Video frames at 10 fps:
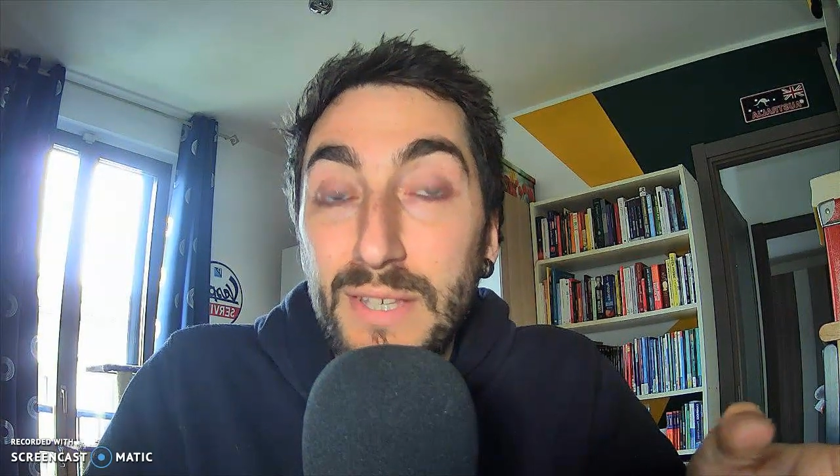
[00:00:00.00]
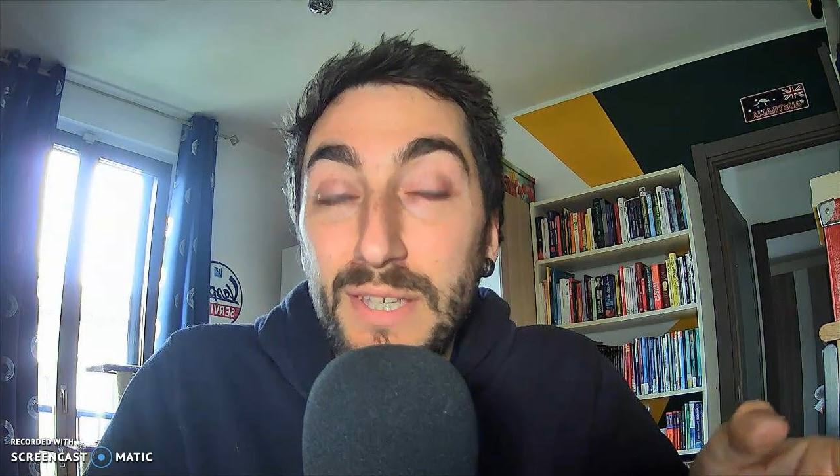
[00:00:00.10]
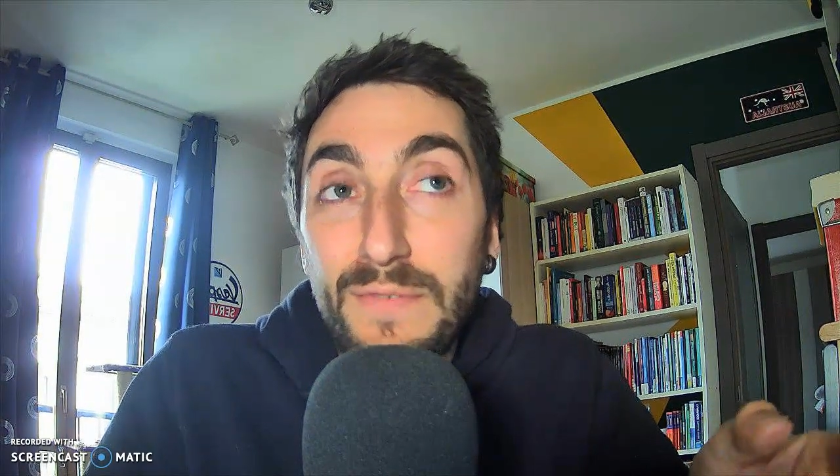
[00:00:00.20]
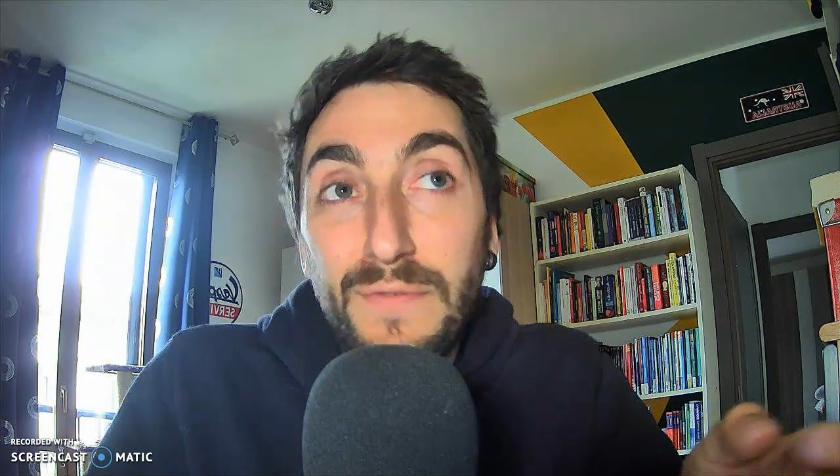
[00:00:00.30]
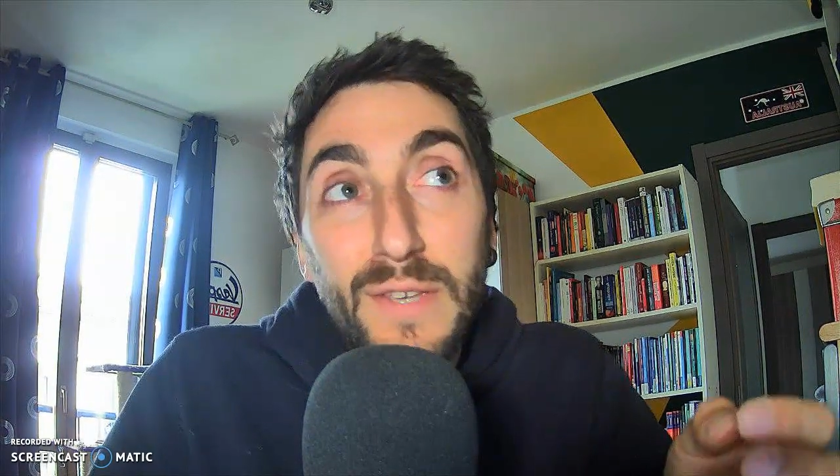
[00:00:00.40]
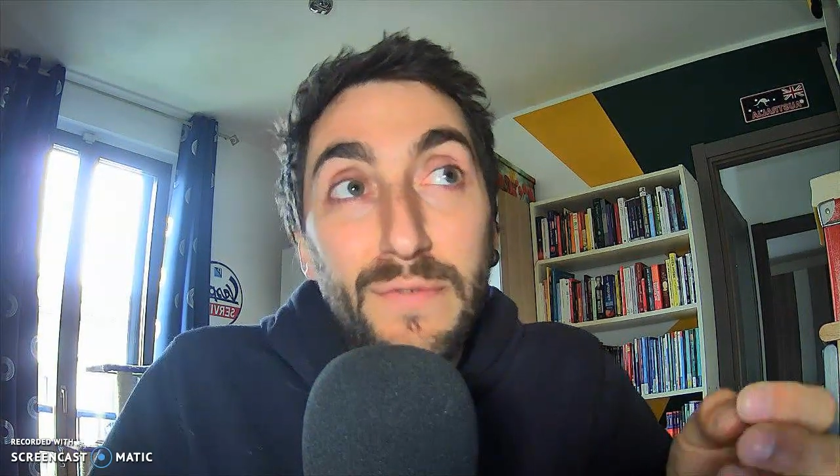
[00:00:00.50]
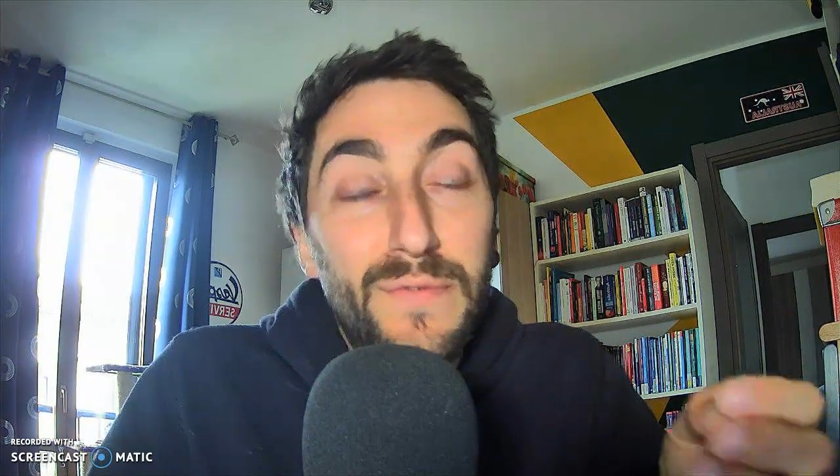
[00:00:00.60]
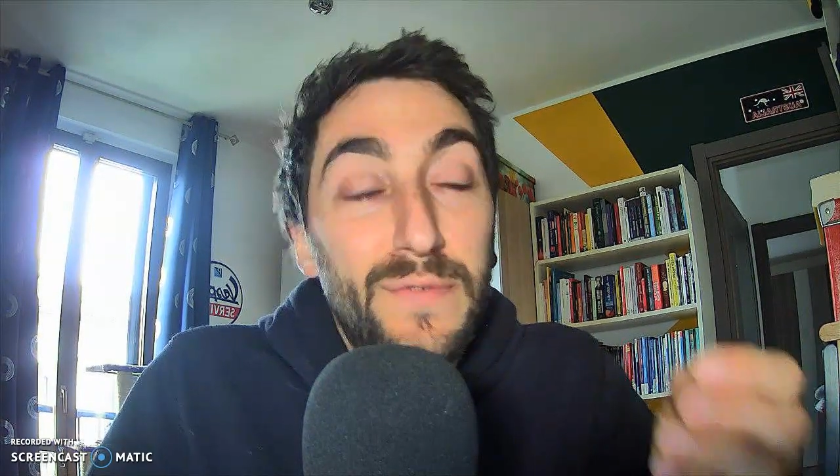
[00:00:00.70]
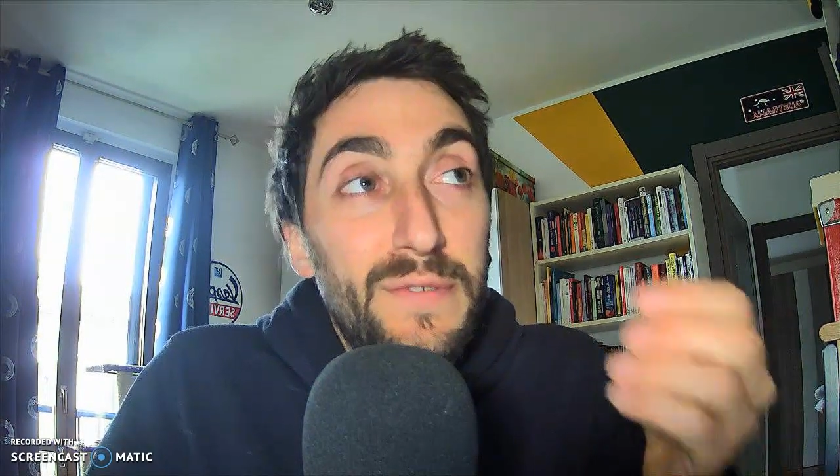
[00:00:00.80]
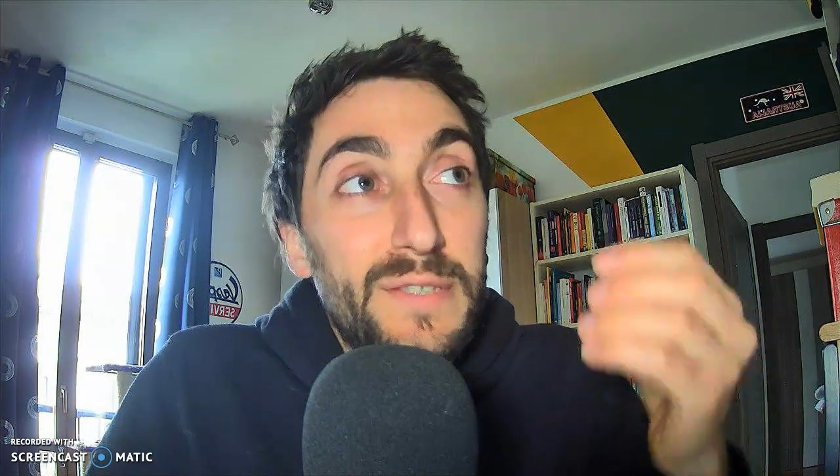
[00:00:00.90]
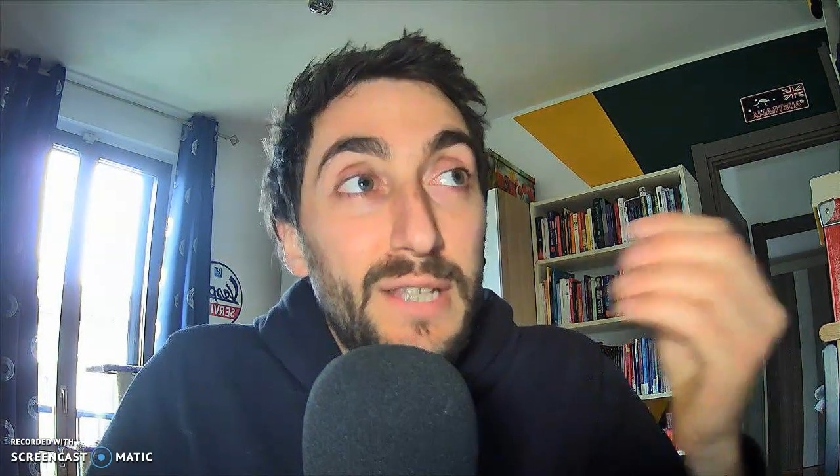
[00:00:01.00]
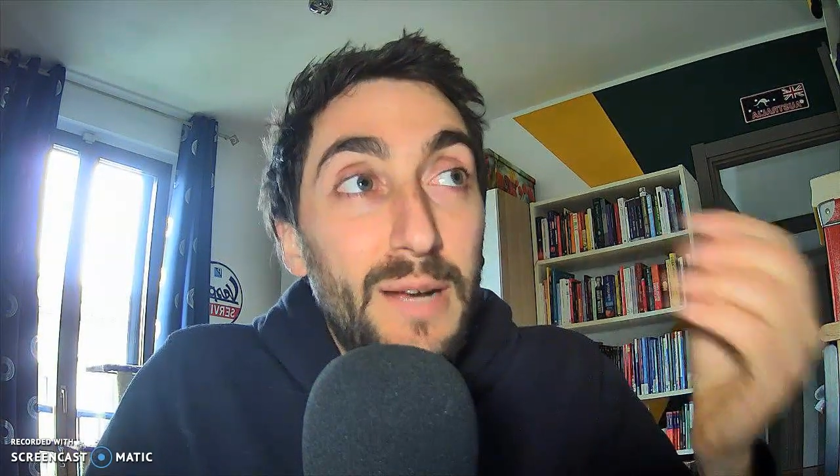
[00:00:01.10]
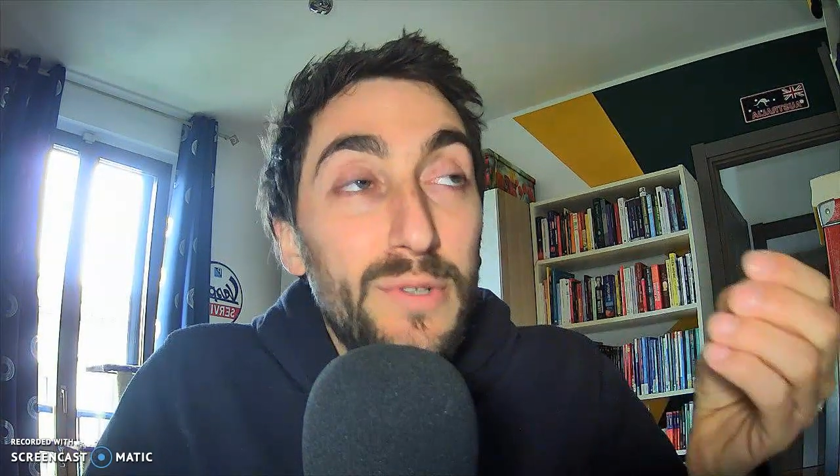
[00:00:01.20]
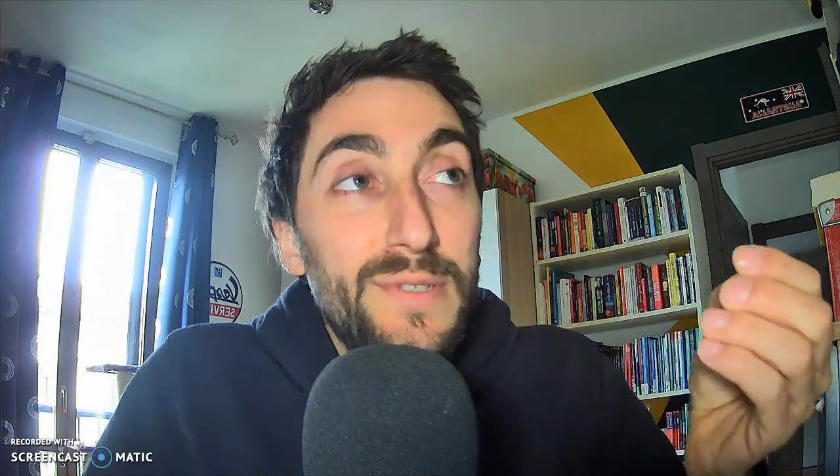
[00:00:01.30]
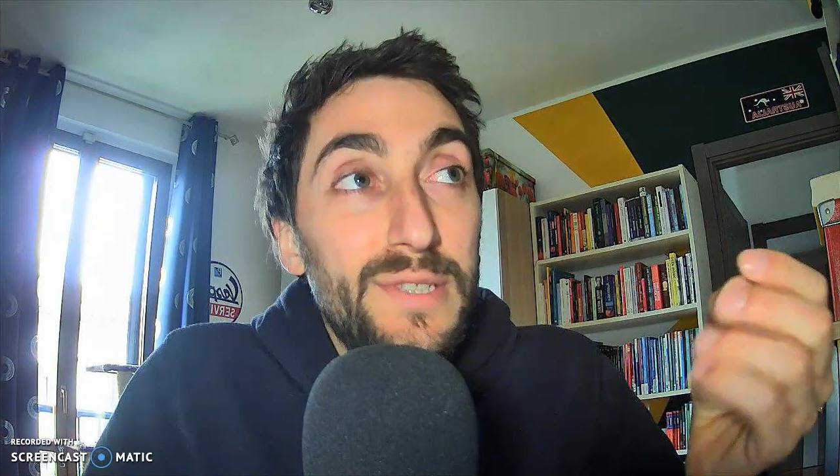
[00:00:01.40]
if
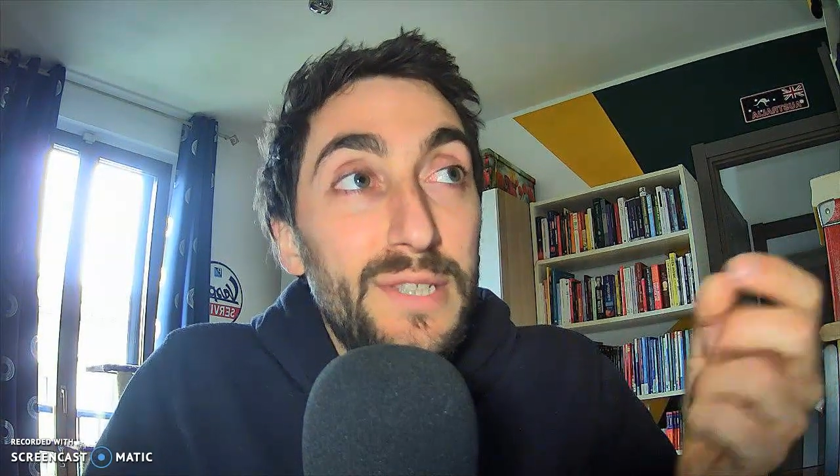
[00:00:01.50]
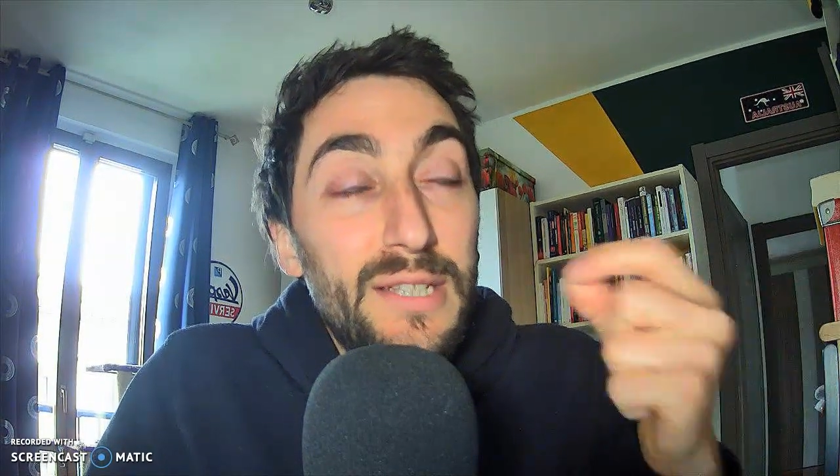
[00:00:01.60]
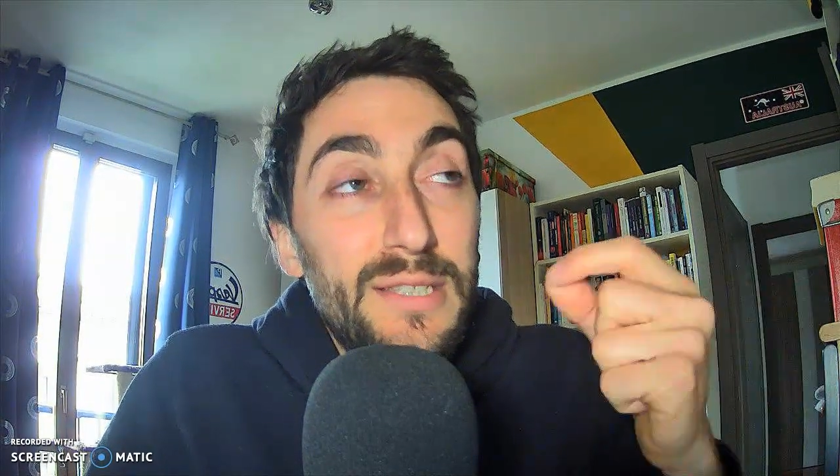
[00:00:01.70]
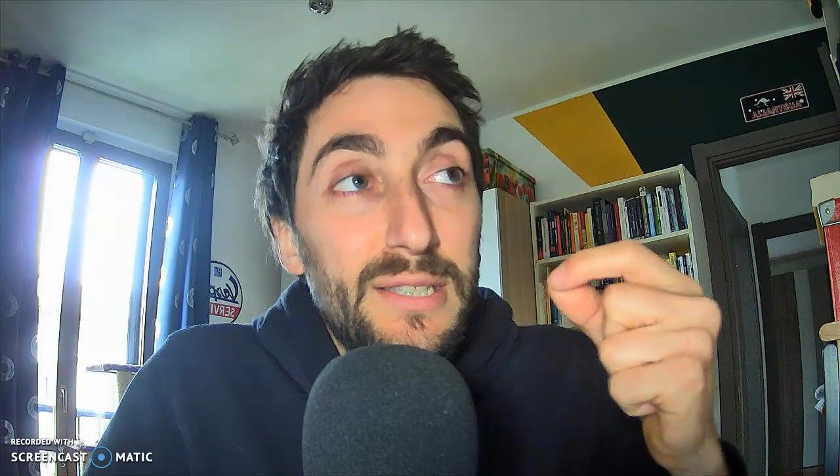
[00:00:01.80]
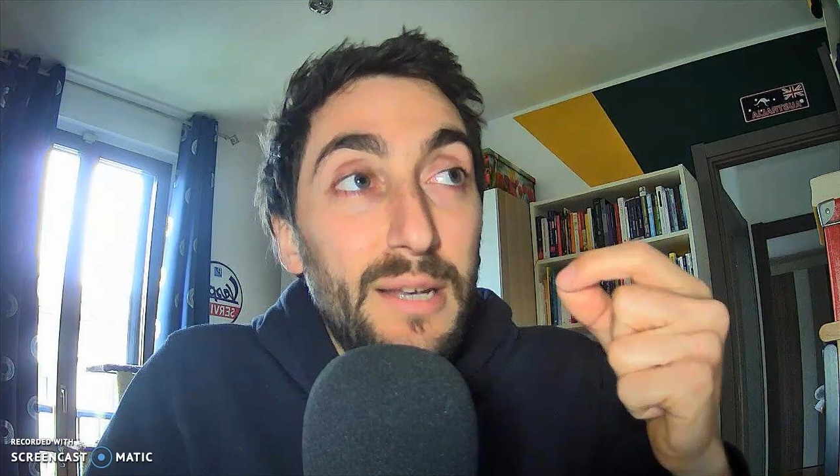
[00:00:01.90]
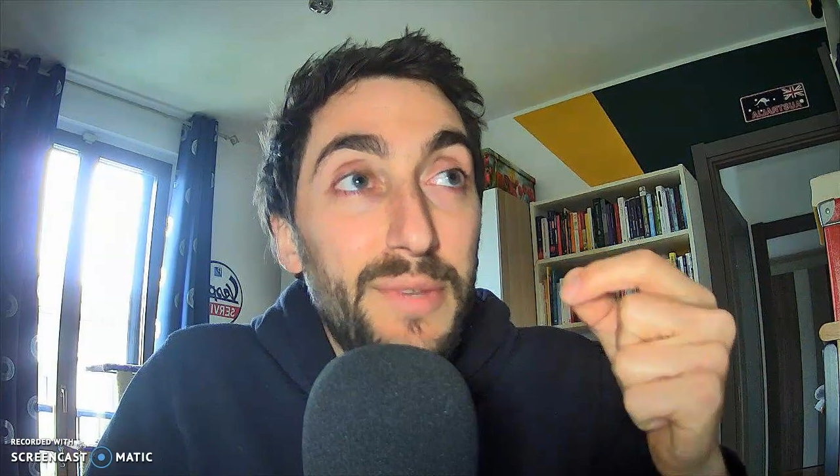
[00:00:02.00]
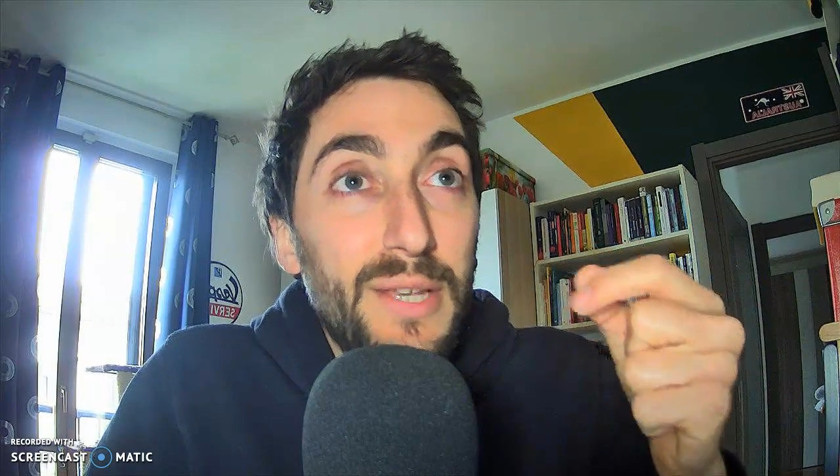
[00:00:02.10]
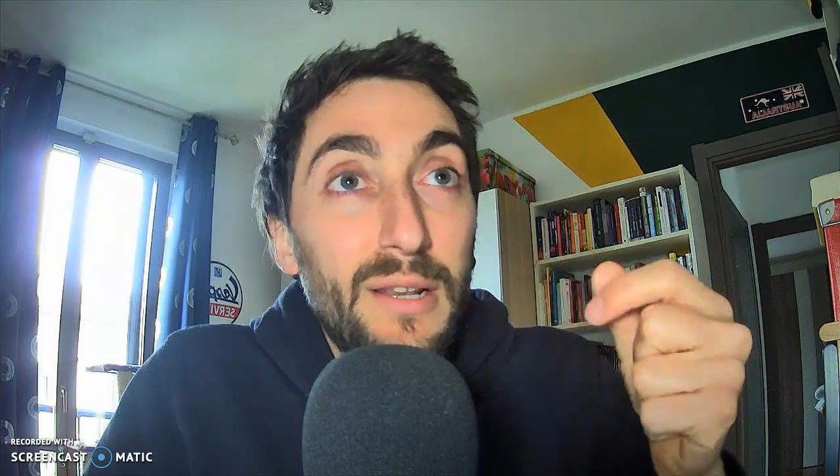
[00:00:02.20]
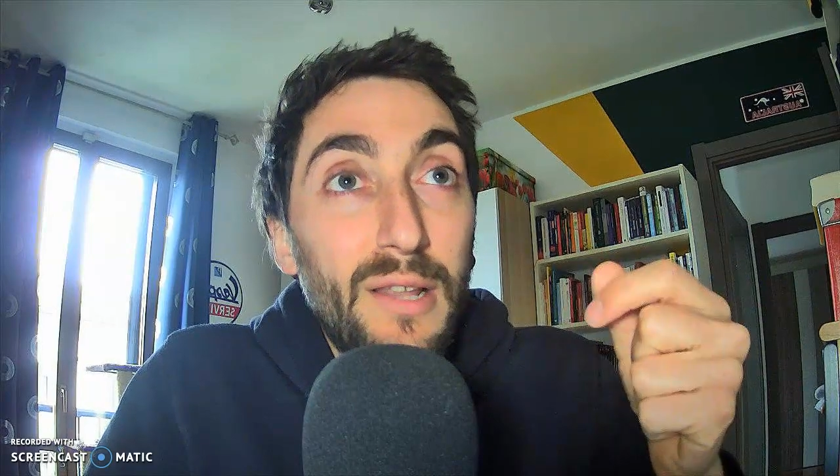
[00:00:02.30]
someone said something